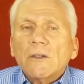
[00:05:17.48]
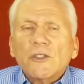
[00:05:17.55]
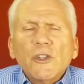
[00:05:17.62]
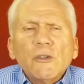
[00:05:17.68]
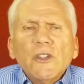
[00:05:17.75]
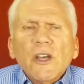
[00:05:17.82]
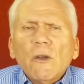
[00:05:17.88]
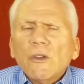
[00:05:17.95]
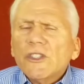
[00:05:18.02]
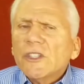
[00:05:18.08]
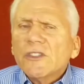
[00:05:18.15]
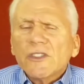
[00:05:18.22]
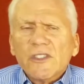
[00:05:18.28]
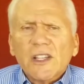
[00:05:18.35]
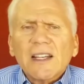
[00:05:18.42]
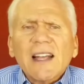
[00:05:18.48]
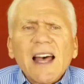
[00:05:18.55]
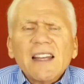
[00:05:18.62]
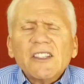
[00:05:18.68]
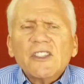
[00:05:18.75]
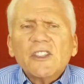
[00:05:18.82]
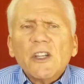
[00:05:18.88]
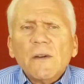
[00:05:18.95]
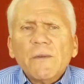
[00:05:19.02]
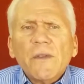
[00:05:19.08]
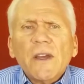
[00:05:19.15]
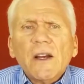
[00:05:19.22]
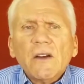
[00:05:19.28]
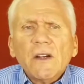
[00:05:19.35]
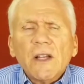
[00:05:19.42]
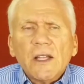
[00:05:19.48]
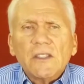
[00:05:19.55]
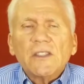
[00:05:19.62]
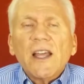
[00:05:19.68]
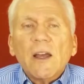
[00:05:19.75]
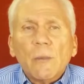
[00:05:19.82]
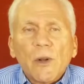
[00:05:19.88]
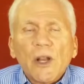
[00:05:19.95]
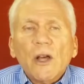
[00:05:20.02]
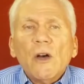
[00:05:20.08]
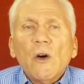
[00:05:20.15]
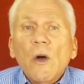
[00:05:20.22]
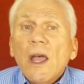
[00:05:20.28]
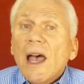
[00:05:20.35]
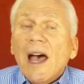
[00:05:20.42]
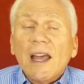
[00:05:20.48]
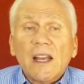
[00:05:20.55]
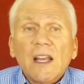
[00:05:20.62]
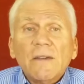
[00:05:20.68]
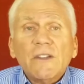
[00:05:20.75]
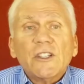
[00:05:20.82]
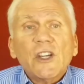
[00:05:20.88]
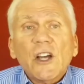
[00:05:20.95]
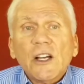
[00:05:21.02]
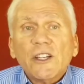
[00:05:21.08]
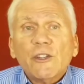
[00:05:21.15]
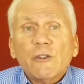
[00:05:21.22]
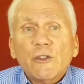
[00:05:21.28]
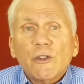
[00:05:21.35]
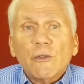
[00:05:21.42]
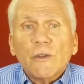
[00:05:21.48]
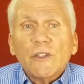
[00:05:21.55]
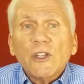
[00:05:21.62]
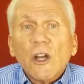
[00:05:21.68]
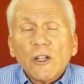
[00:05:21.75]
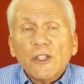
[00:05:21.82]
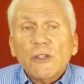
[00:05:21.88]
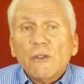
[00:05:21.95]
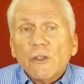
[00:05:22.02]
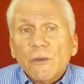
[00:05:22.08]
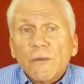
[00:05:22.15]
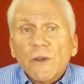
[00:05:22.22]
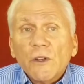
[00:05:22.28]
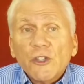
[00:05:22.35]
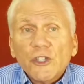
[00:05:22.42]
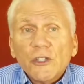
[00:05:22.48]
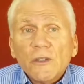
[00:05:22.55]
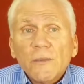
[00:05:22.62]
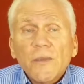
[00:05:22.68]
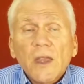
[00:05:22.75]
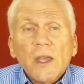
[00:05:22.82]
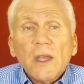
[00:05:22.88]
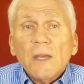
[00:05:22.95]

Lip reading: Due diligence, there's a lot of stuff there. It's down below. I'd love to talk to you in the future.